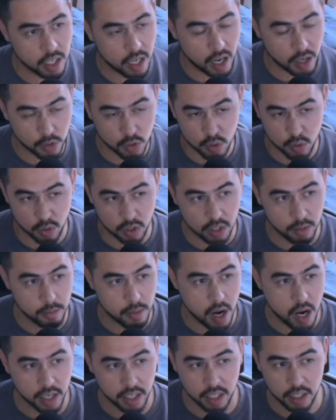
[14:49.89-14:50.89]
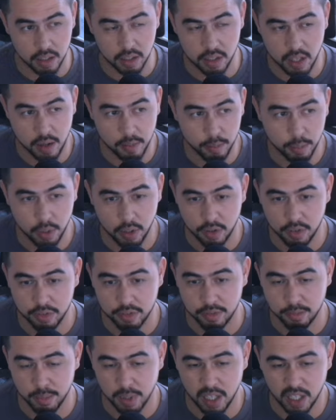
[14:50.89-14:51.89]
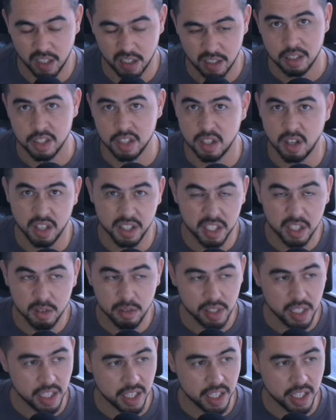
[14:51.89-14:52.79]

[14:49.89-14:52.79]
I saw the market dump off, but you know, I didn't really